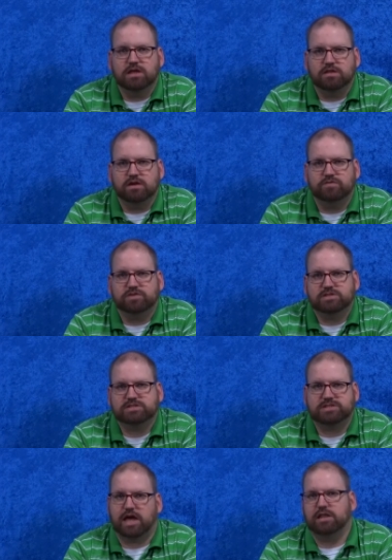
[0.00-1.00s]
of the
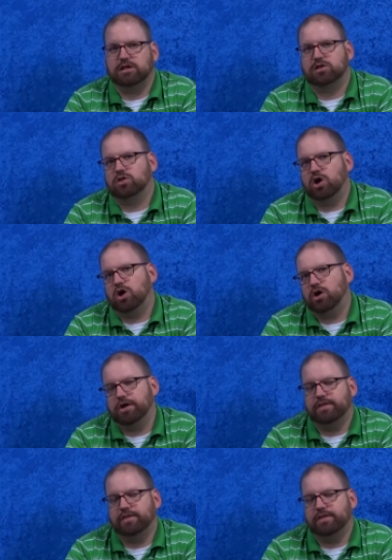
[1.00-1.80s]
Salic law,